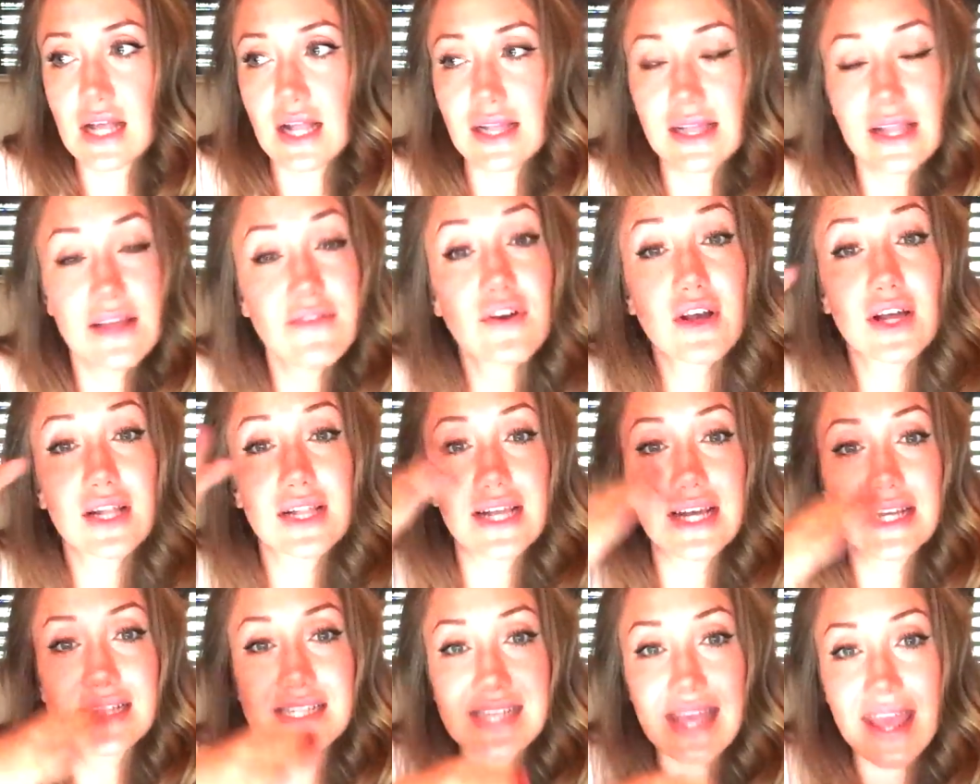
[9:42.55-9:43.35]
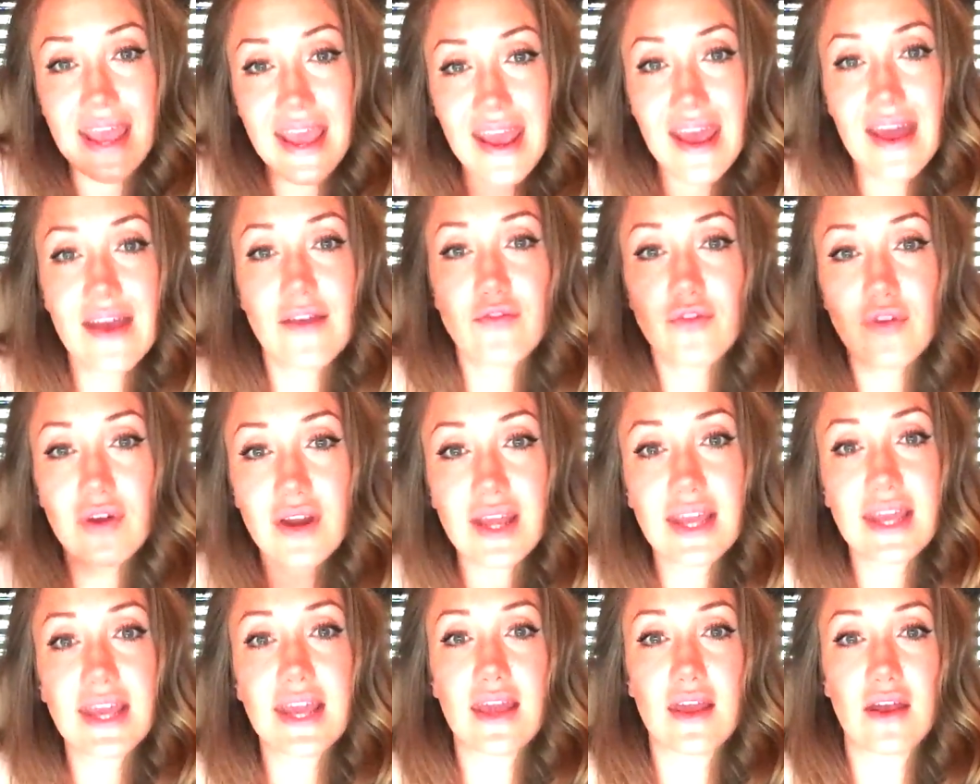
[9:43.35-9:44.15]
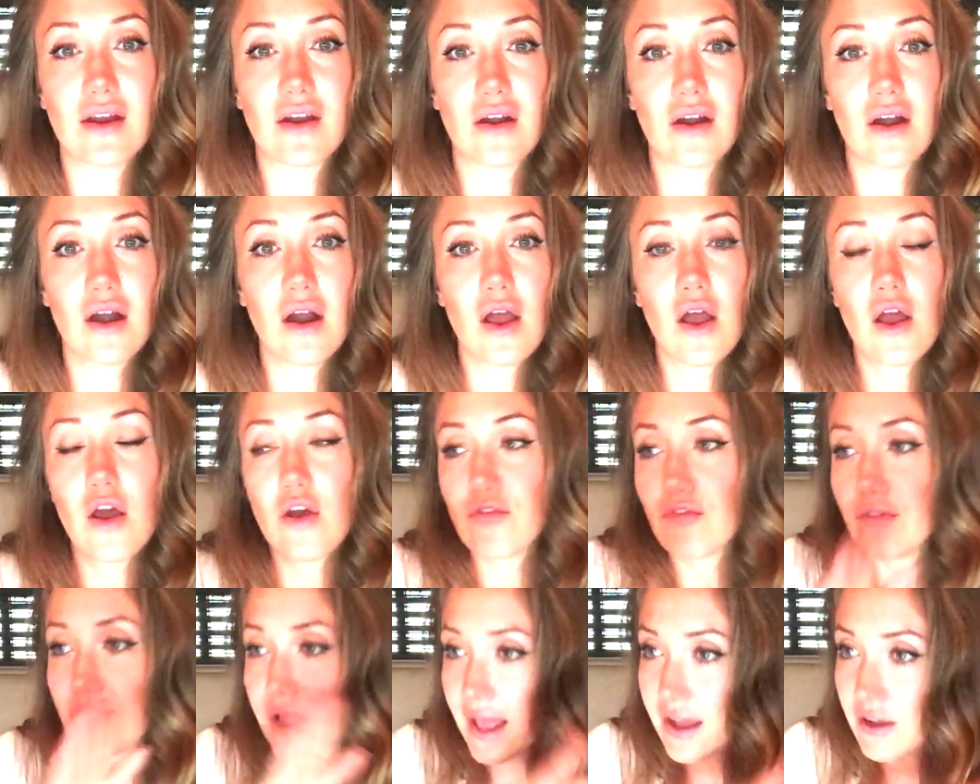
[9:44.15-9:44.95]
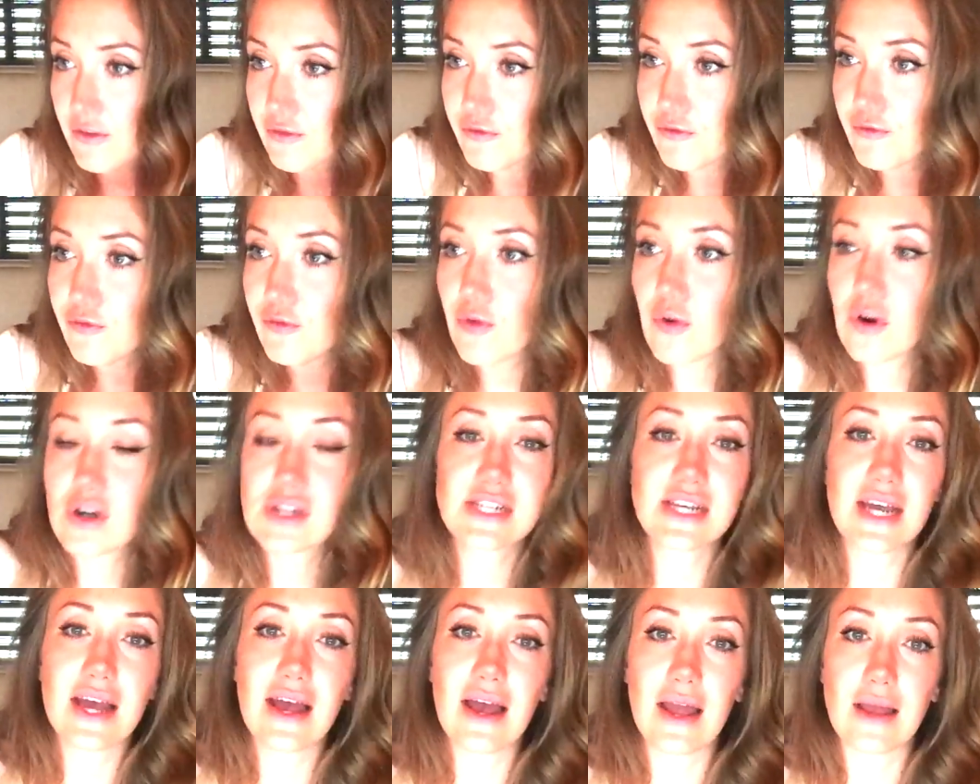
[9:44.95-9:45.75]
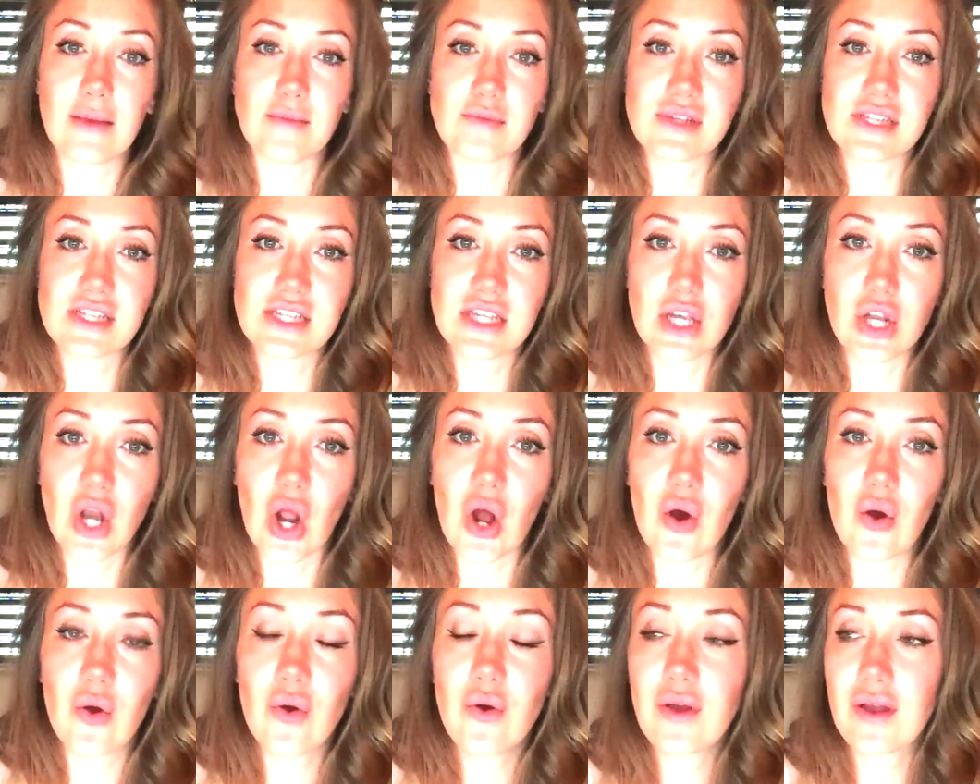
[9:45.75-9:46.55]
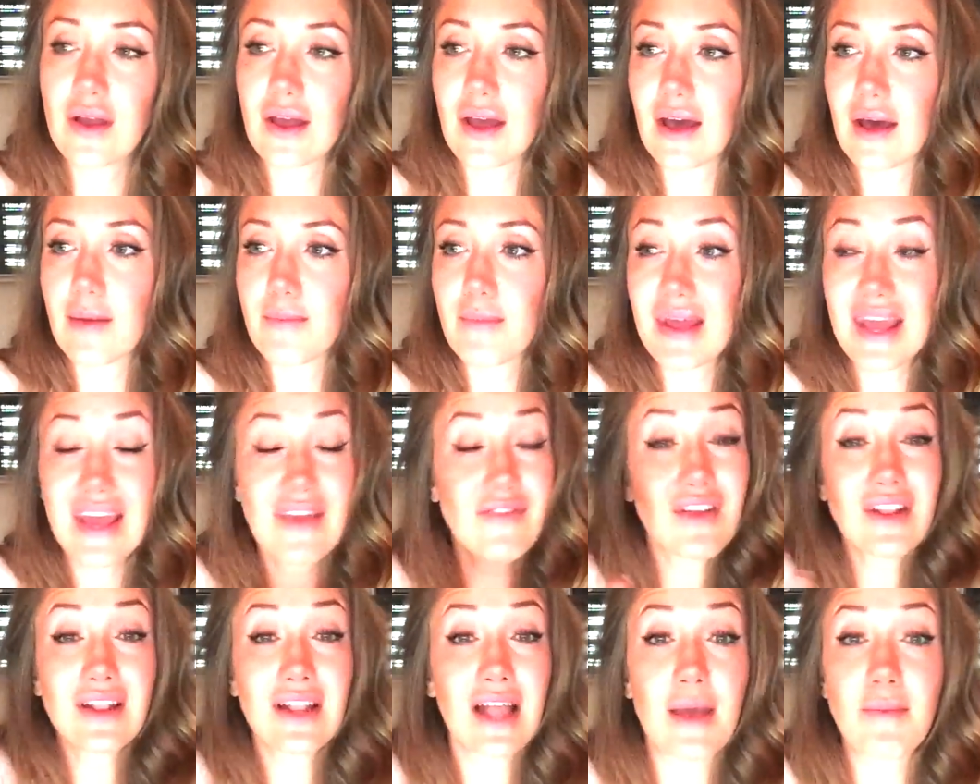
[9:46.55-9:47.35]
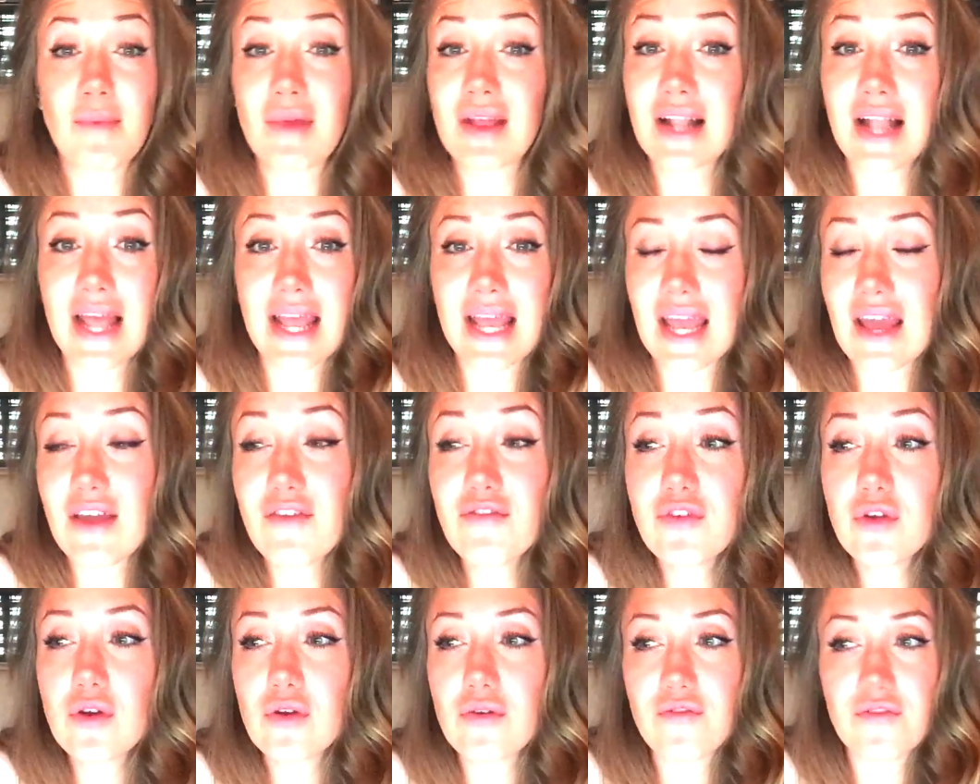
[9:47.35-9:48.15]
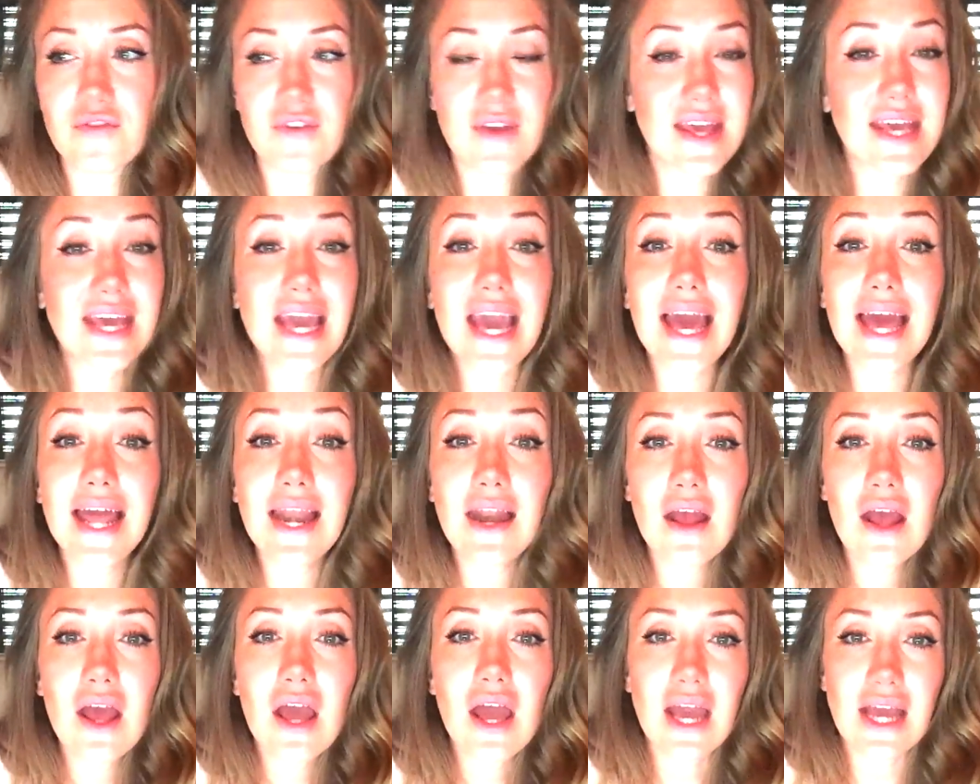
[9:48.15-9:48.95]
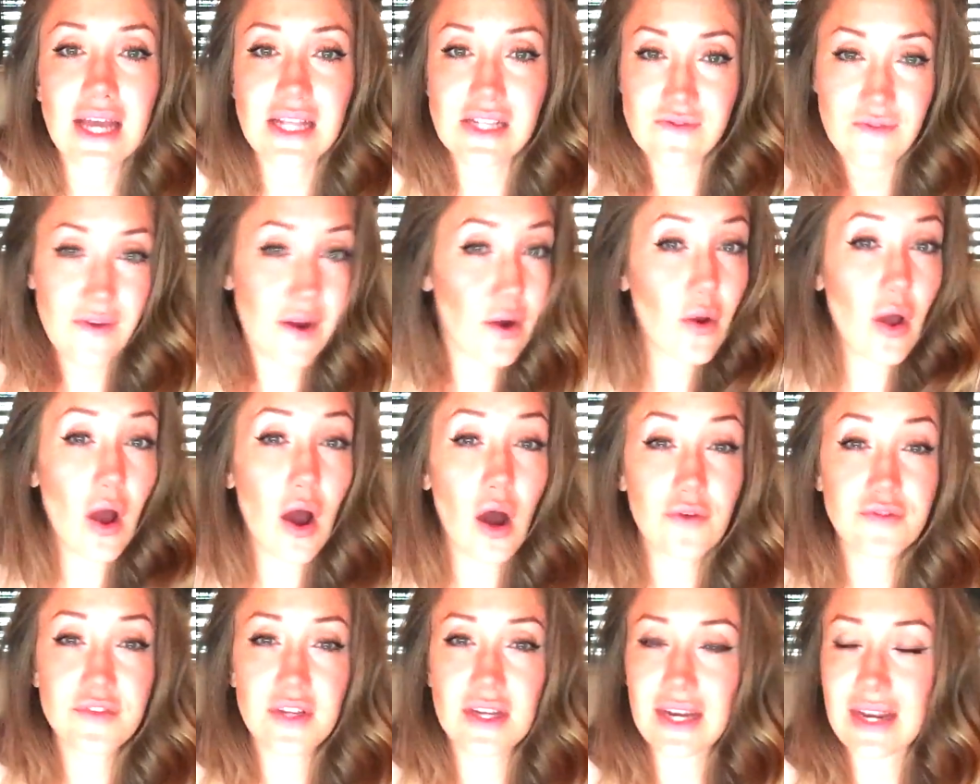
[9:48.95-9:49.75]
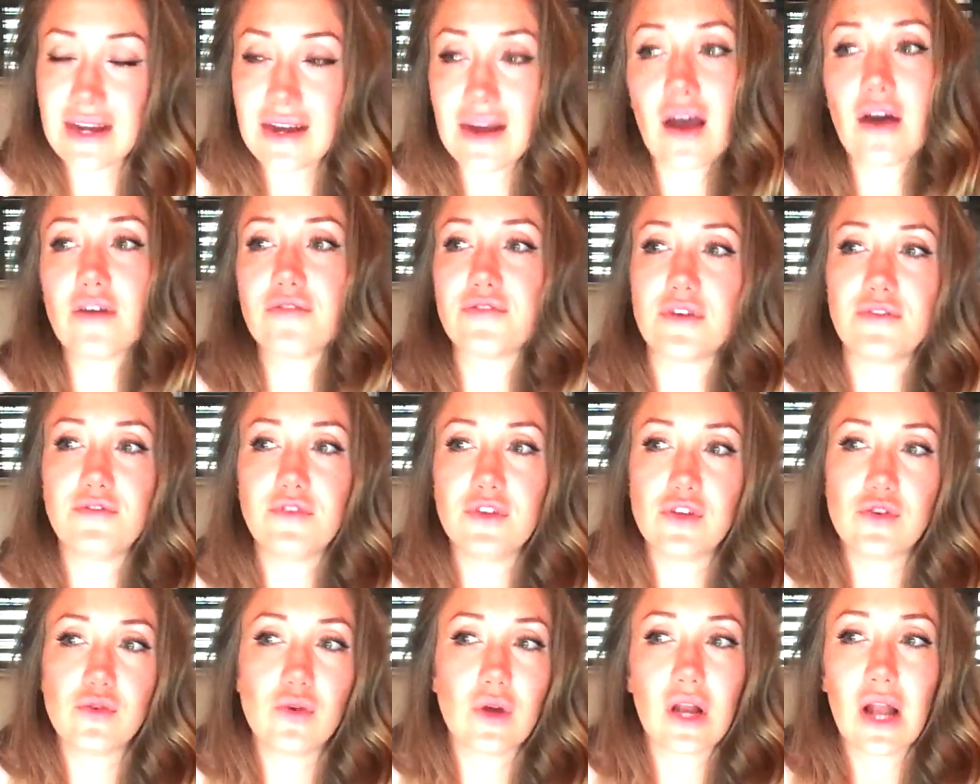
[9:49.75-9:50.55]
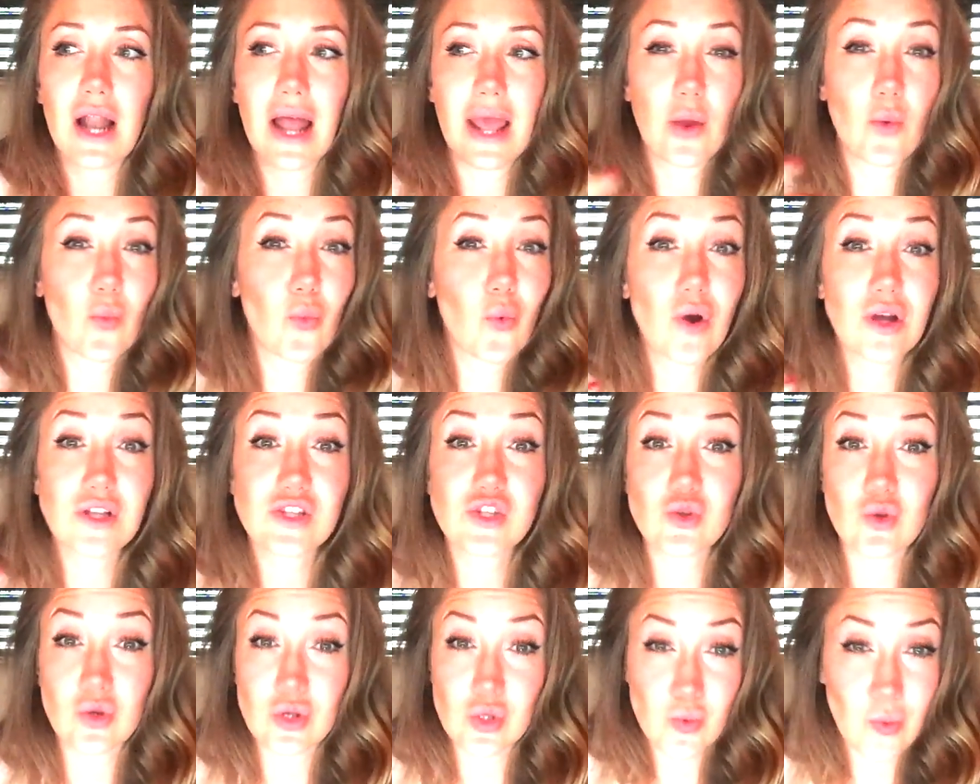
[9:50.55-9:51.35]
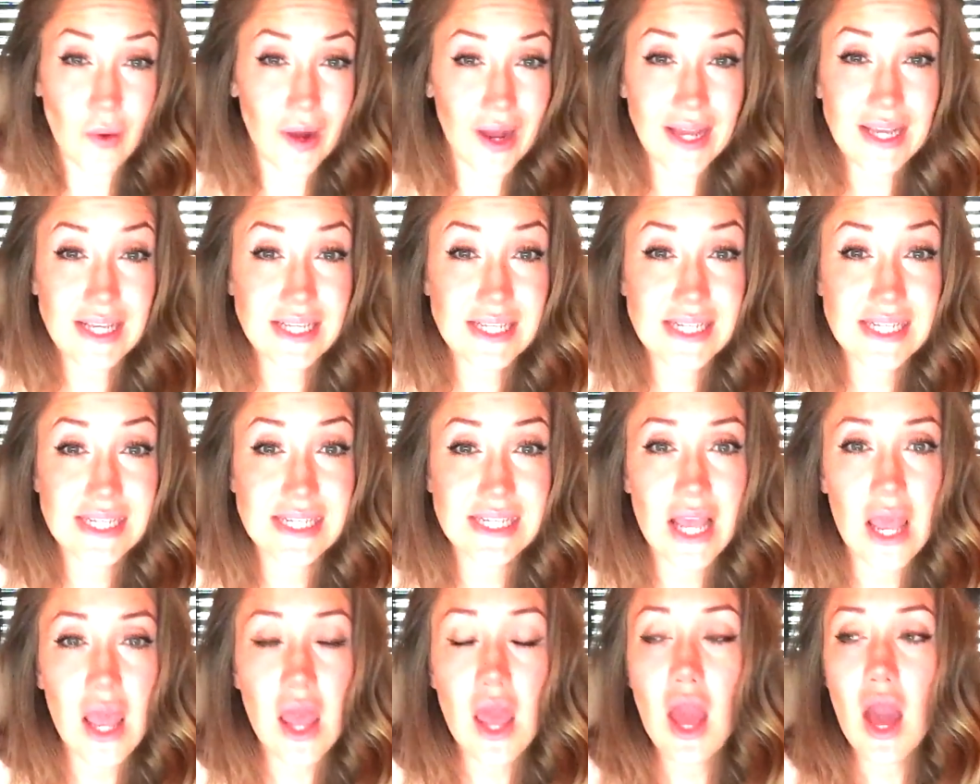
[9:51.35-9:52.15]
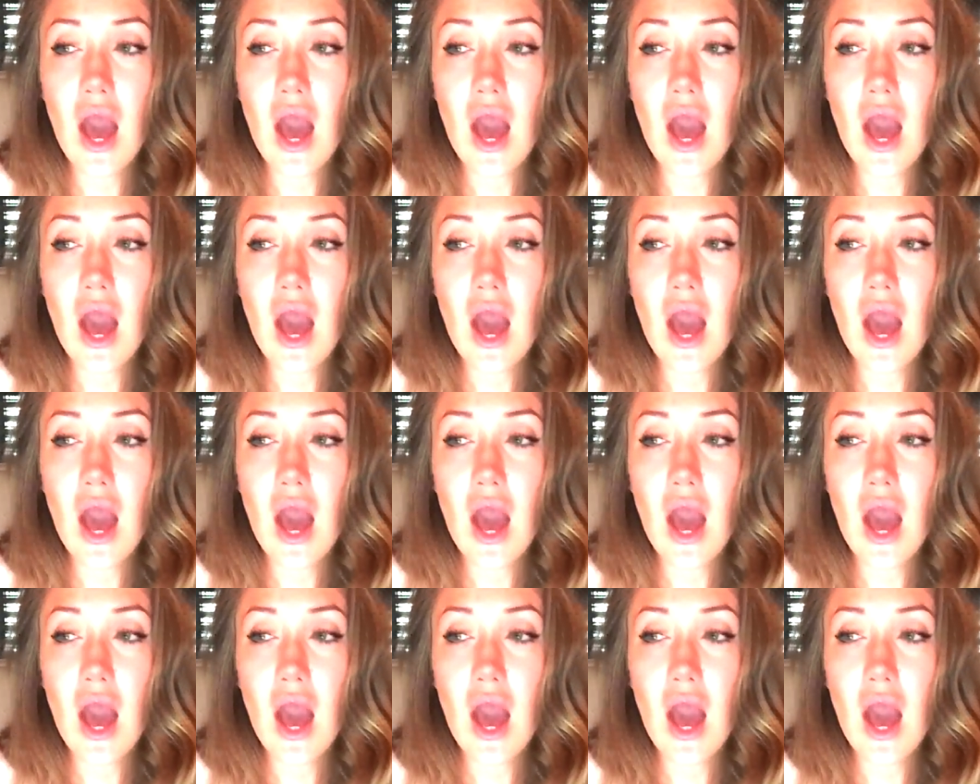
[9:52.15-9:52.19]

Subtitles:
liver cleanse every year, like 4 times, you know, even, I mean, like if you're vegan, it's very often enough if you do it like once or twice,